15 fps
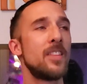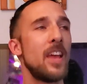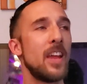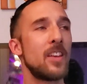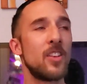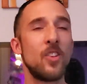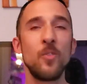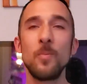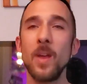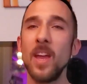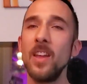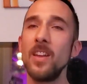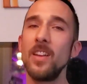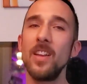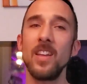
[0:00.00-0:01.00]
that
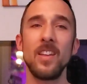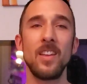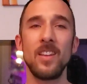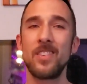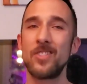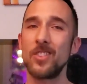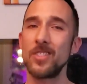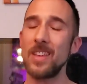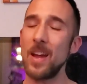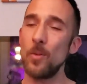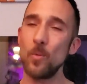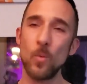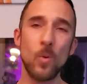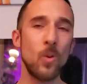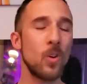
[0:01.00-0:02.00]
humanity is just
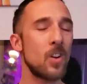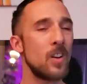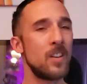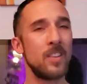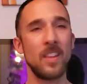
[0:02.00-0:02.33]
at war